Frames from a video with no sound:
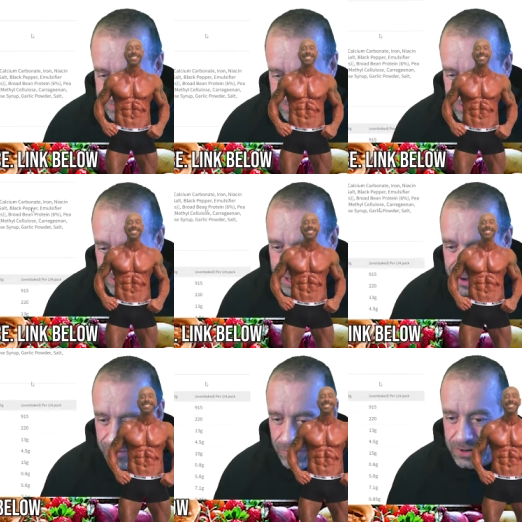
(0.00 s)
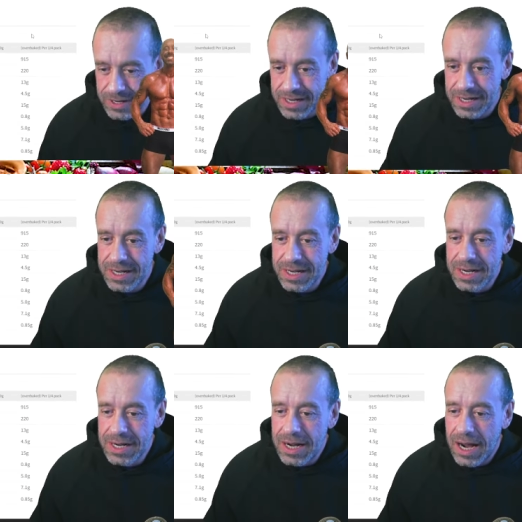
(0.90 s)
I've got that wrong.
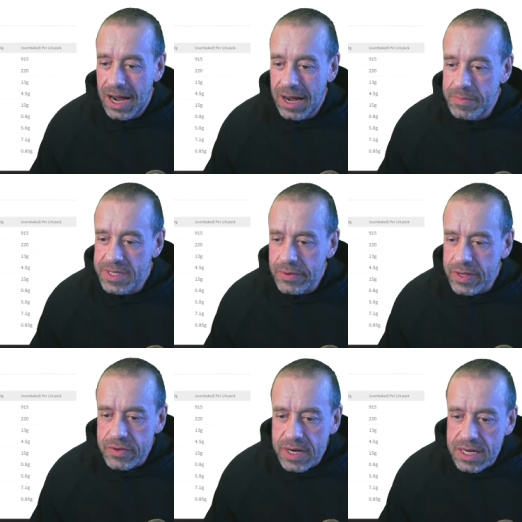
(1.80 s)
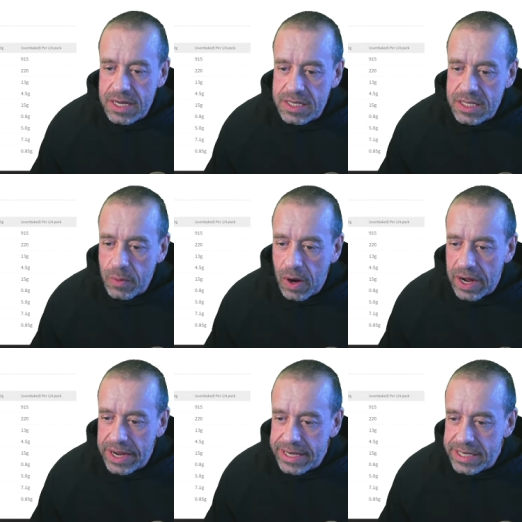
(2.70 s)
So
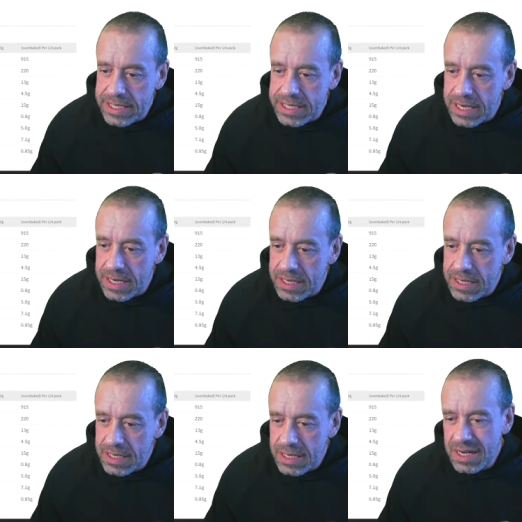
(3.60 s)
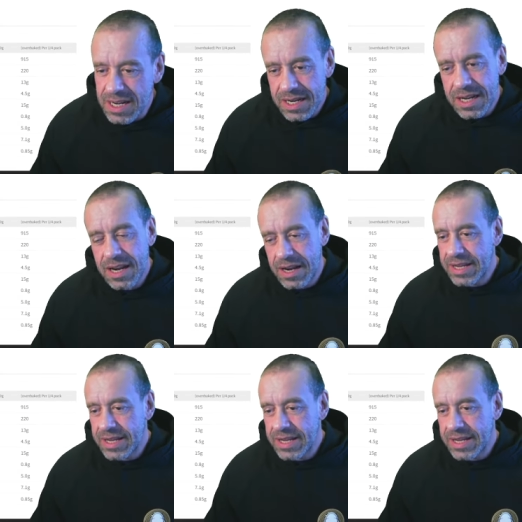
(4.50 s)
ingredients-wise, you